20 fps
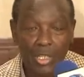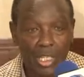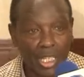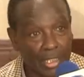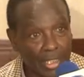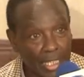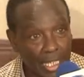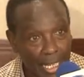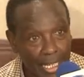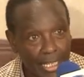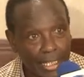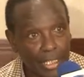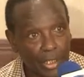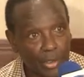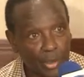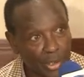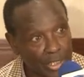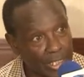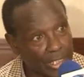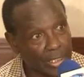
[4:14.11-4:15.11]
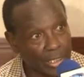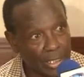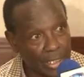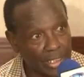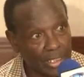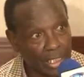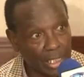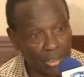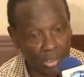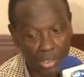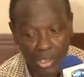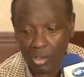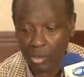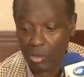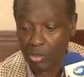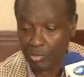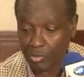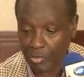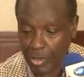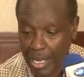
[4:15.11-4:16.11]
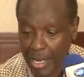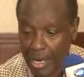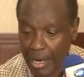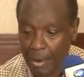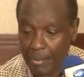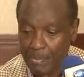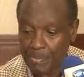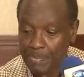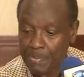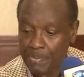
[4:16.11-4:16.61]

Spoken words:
that are likely to set this country on fire.